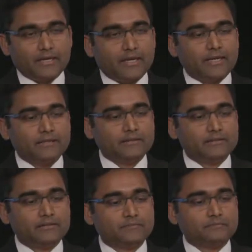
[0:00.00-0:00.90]

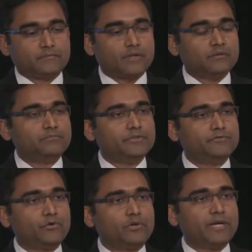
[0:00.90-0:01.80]
And
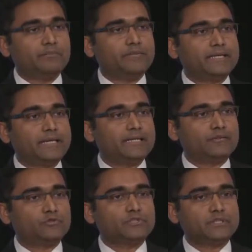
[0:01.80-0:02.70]
before I begin,
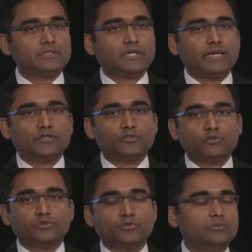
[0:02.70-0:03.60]
I would just like
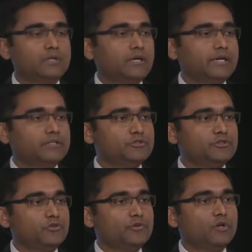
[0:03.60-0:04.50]
to
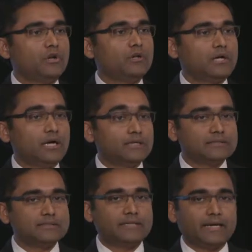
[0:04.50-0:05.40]
ensure we all
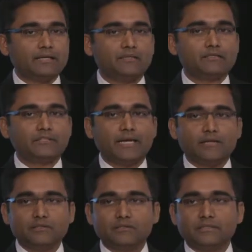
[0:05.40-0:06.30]
understand the
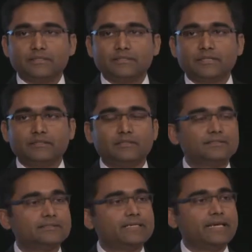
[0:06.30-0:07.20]
challenges and the
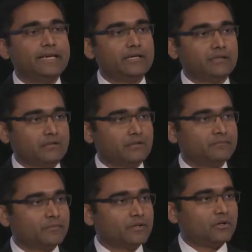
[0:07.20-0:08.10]
scale
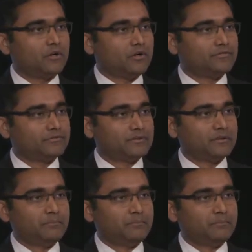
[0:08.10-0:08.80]
of the